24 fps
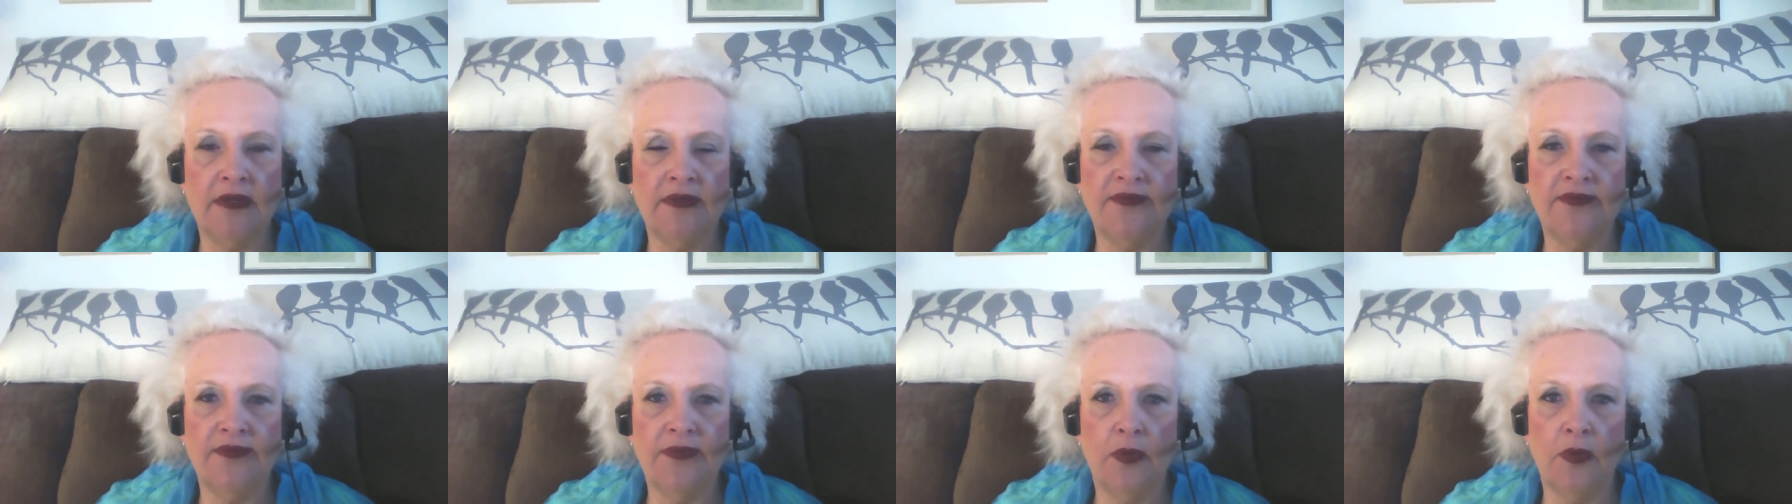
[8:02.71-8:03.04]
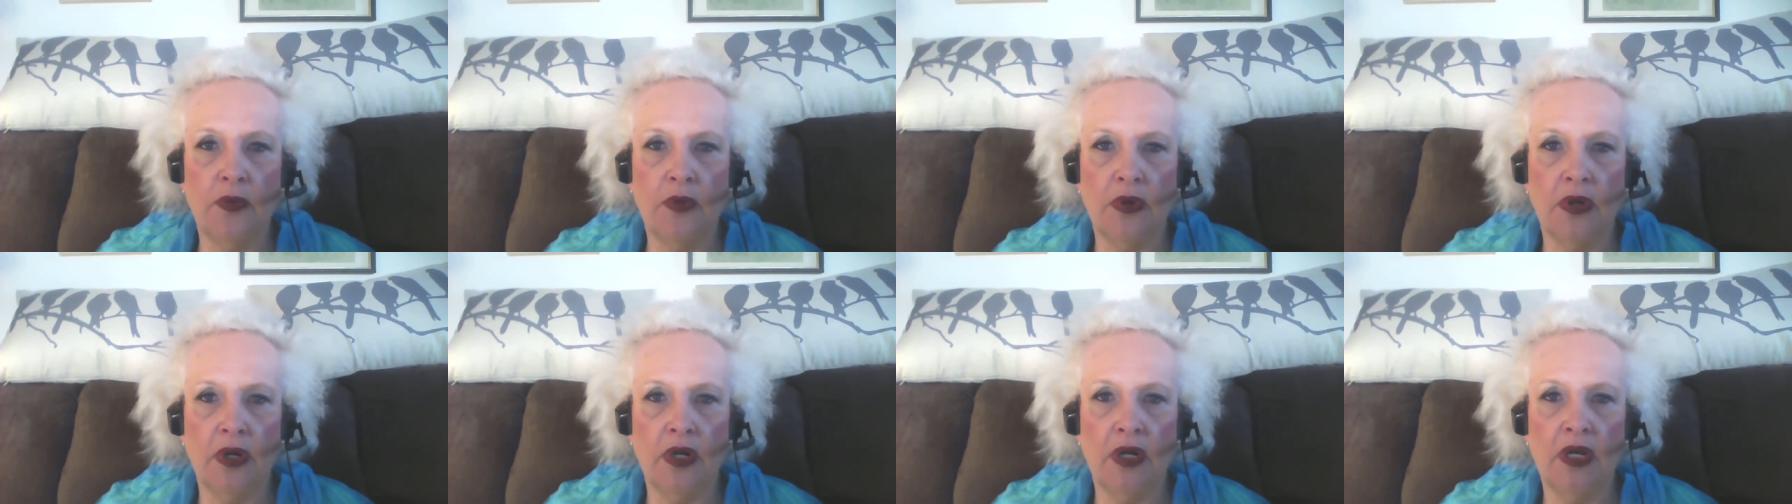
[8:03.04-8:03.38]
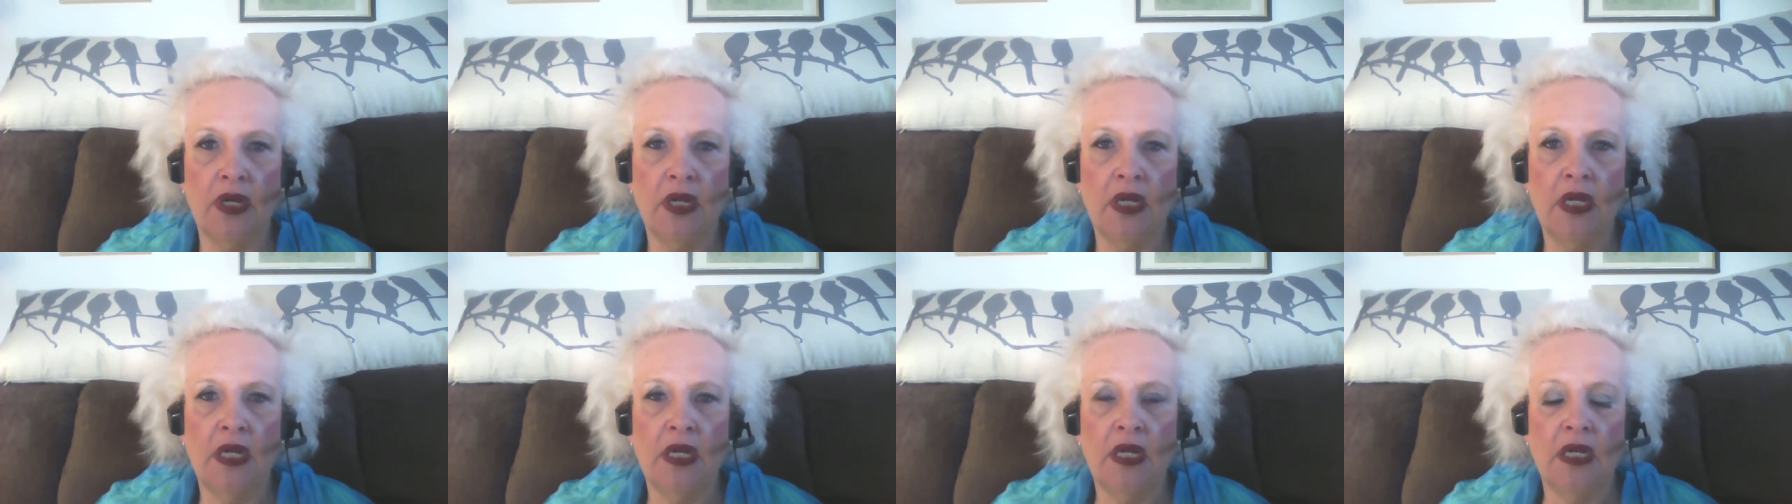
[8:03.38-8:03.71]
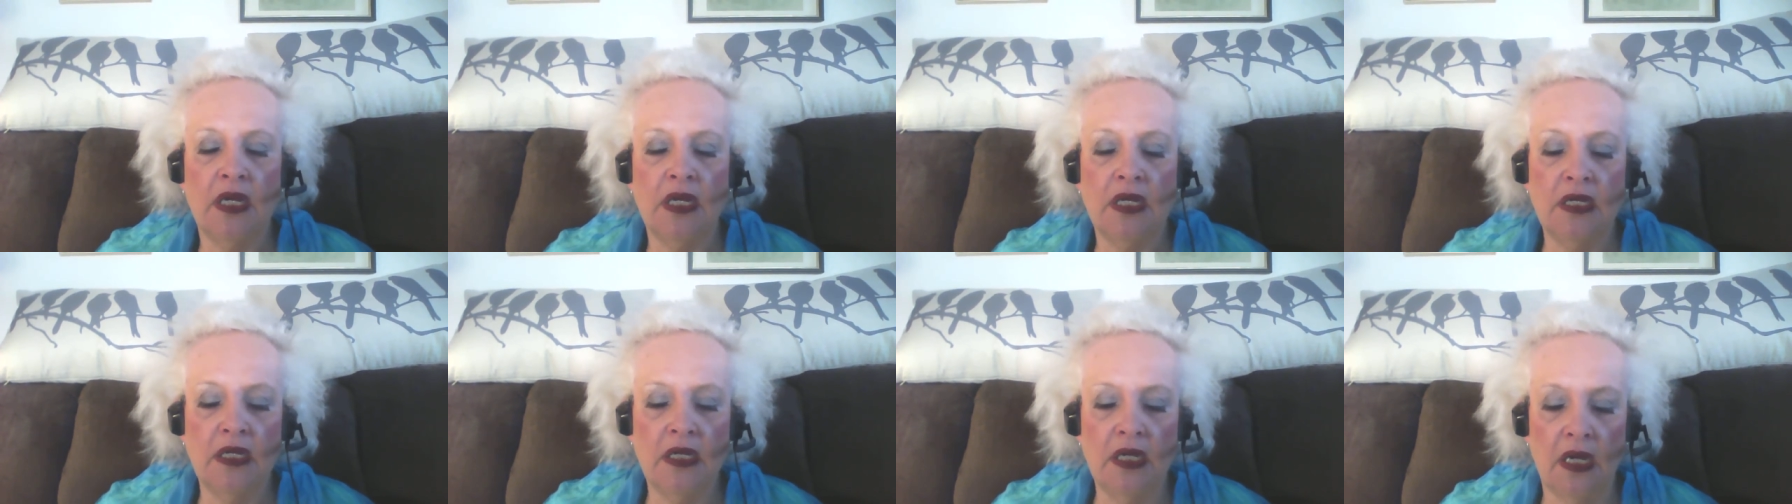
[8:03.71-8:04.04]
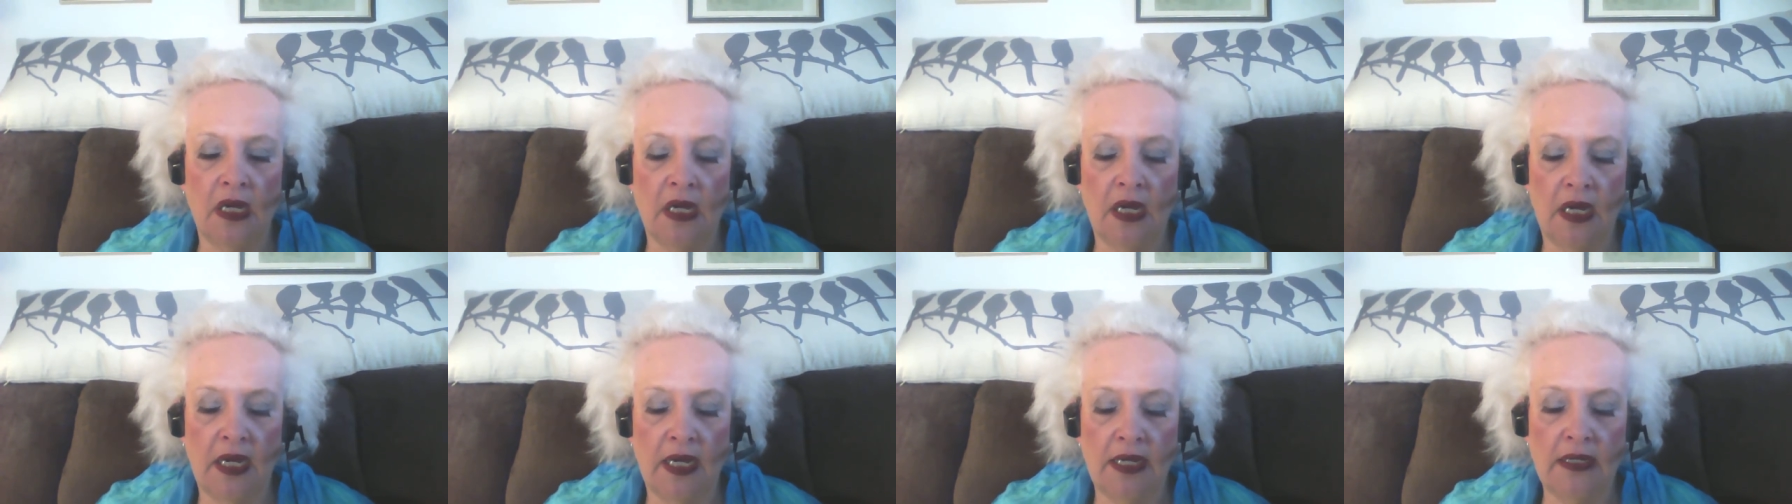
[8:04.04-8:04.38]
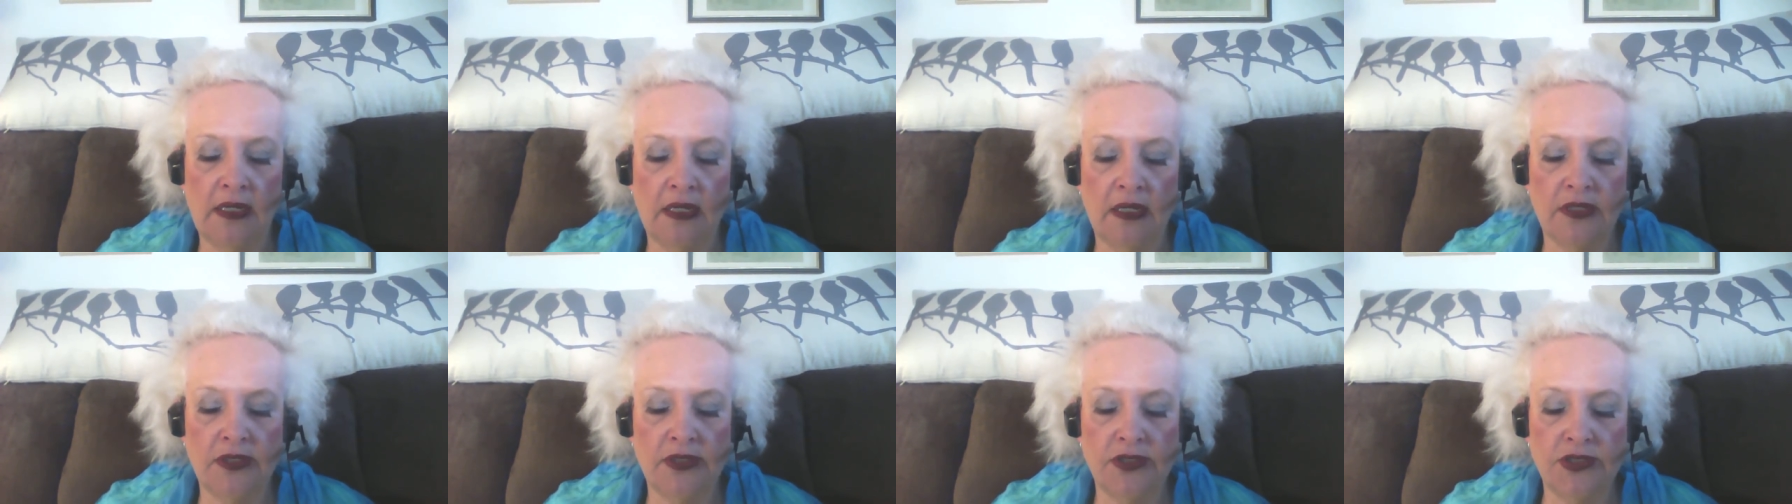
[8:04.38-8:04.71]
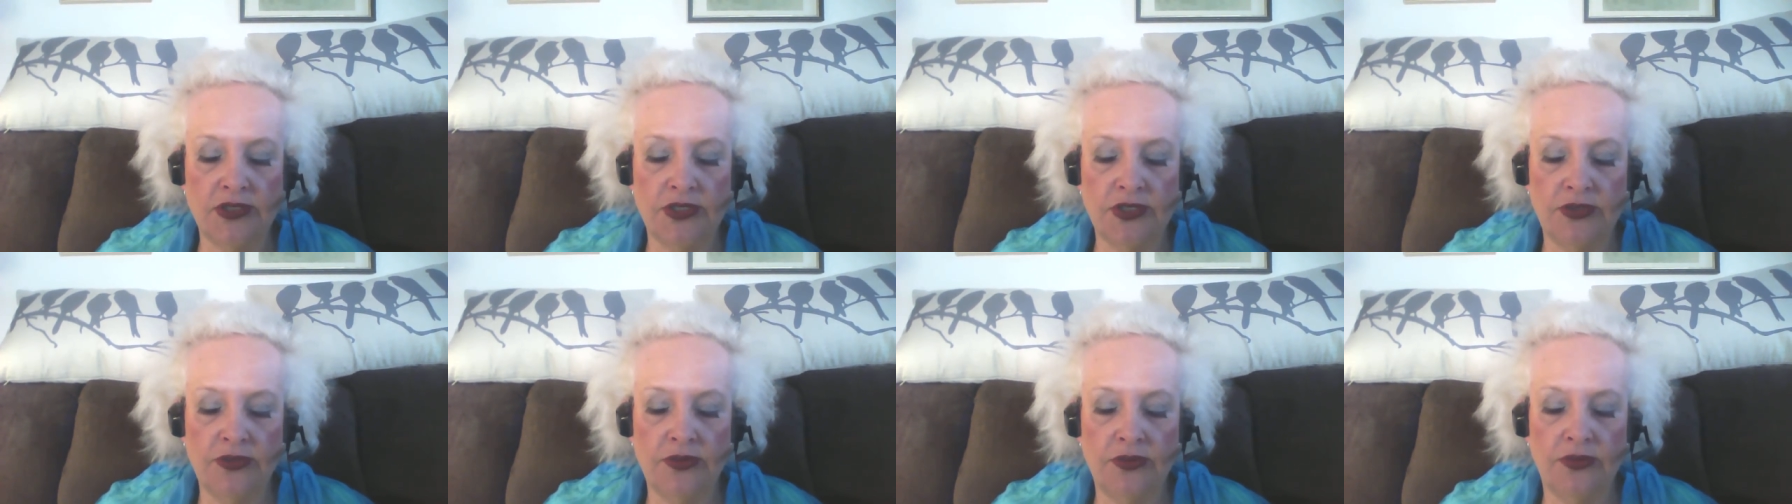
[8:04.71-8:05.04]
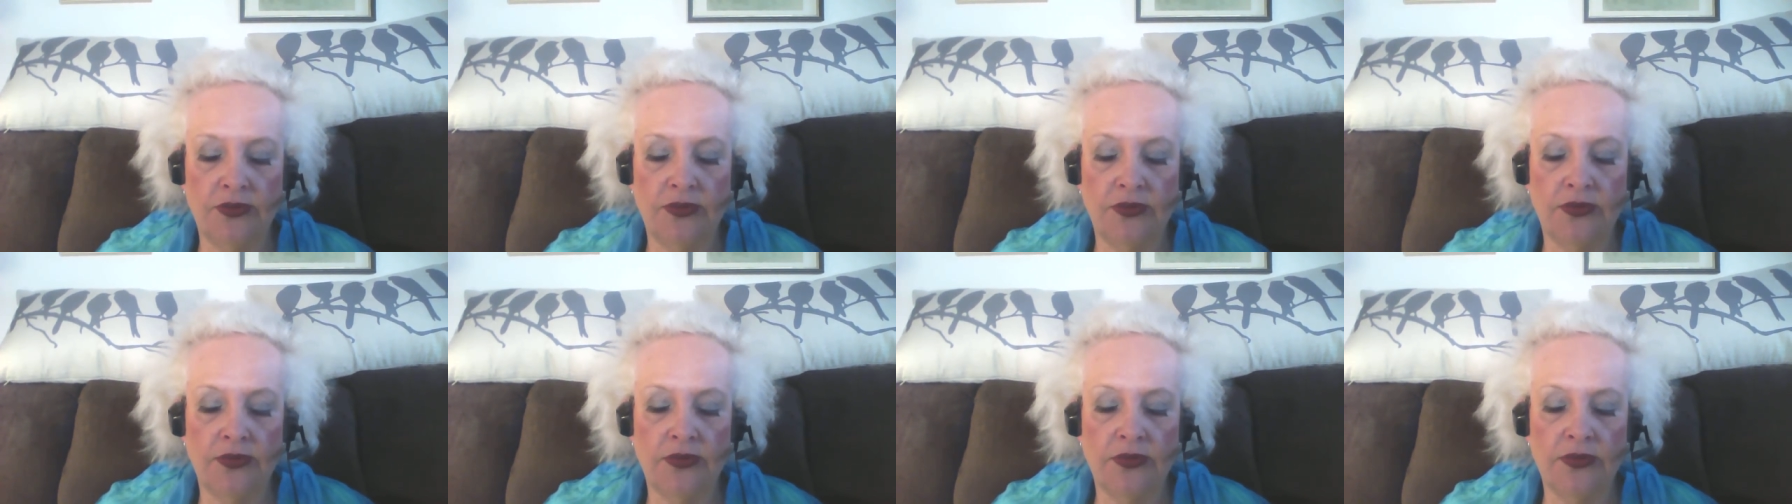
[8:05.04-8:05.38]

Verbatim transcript: for God to